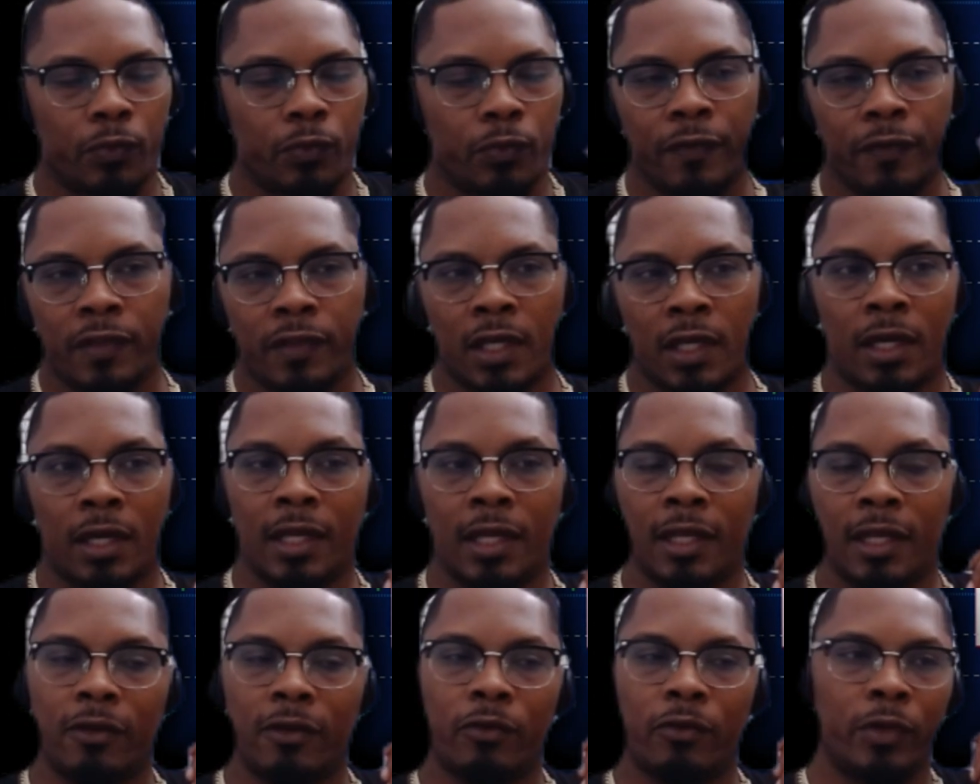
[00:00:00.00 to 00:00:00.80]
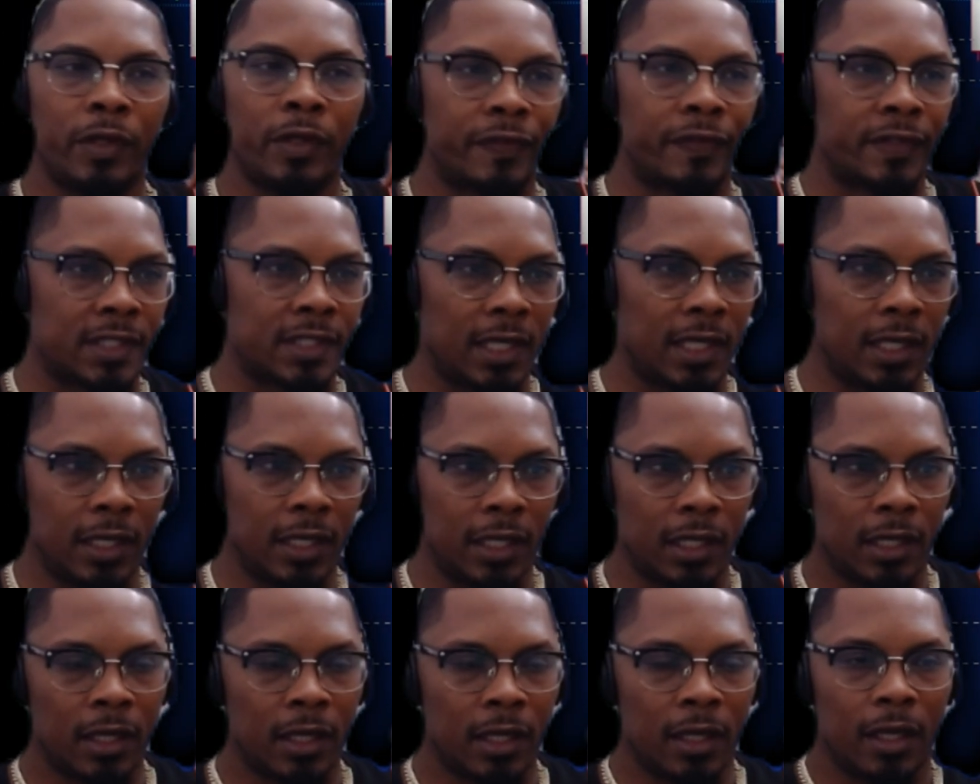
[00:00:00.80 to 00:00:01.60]
We've done it, we've seen
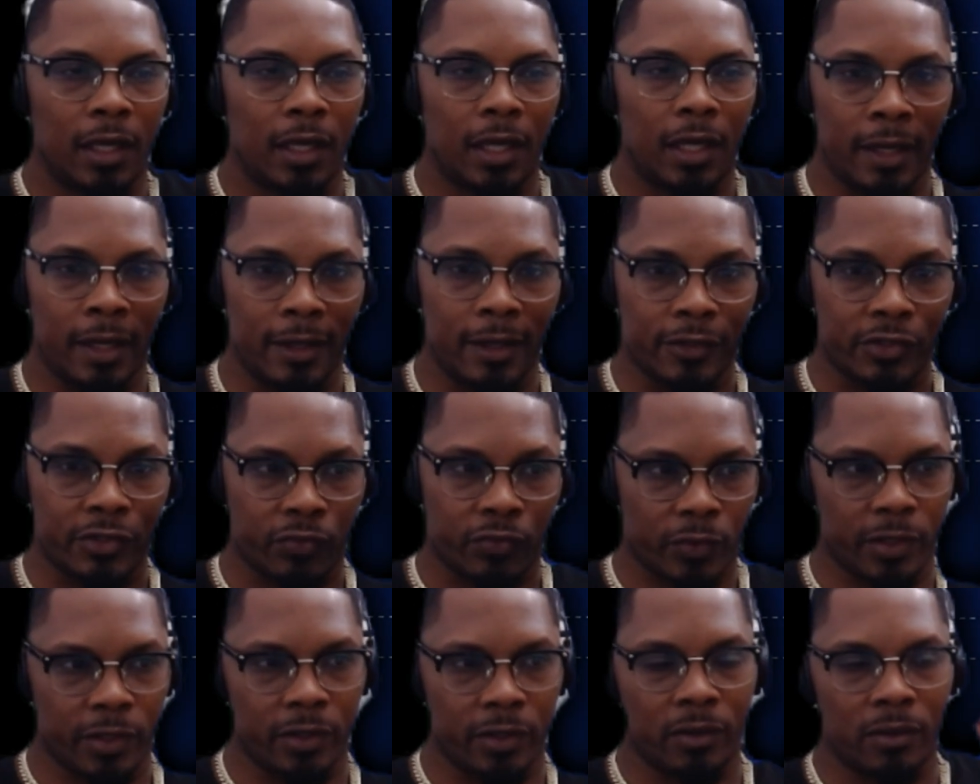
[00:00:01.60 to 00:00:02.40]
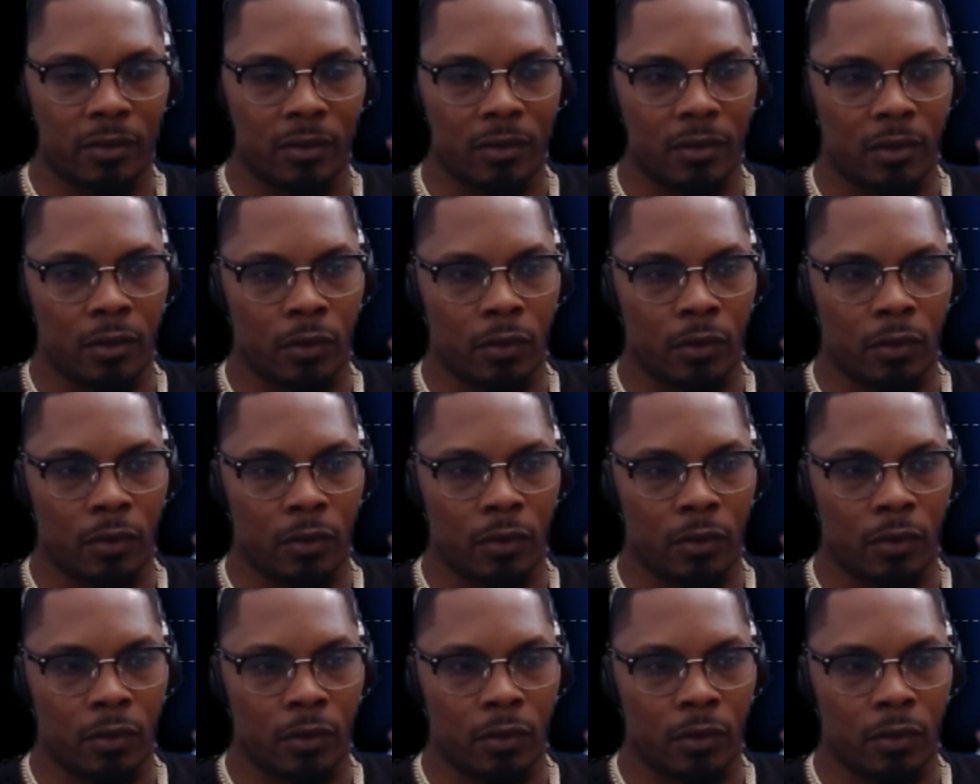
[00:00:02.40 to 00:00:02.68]
it, and it's real.